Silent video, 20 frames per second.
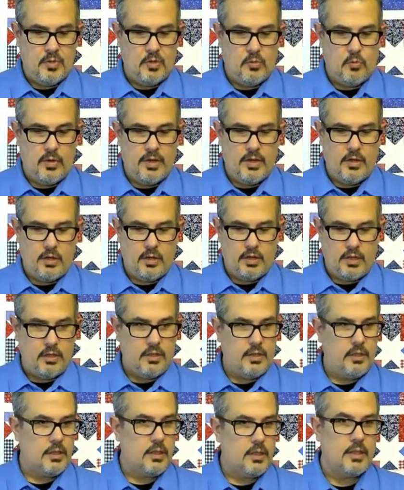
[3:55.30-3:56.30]
But we are
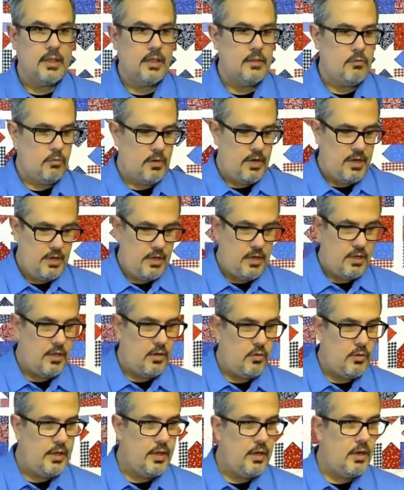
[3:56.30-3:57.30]
going to get ready to
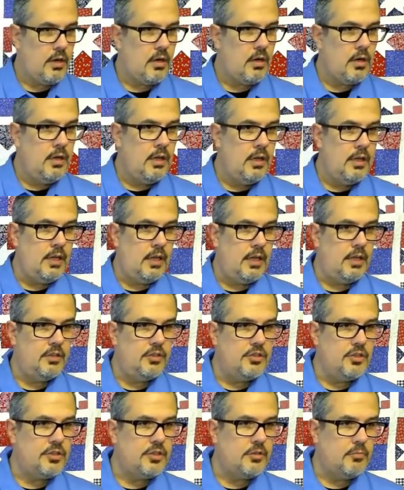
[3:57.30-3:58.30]
go here
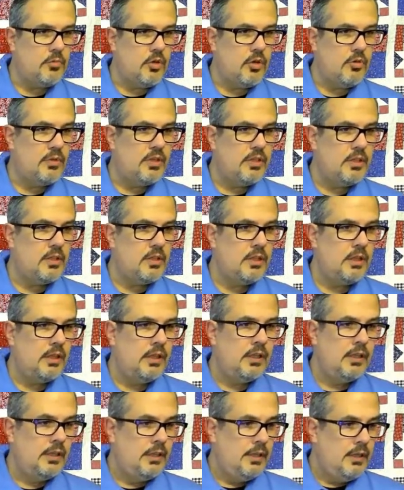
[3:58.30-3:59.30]
in just a moment.
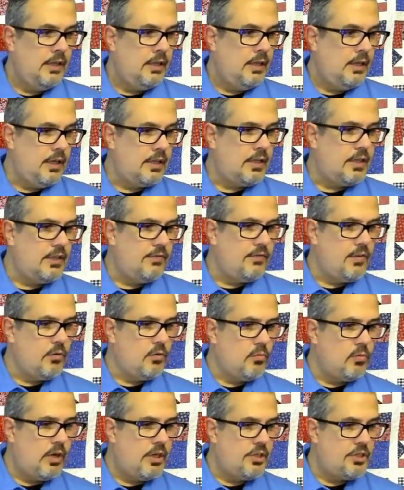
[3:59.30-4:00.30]
Again, if
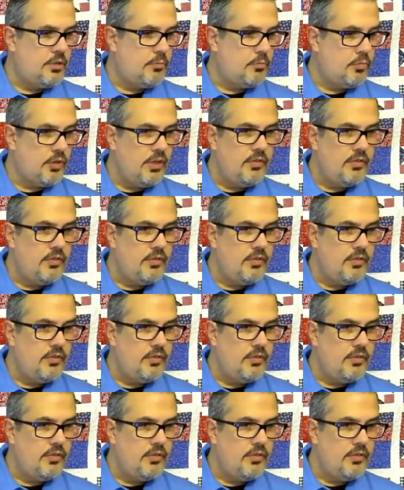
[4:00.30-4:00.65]
you were watching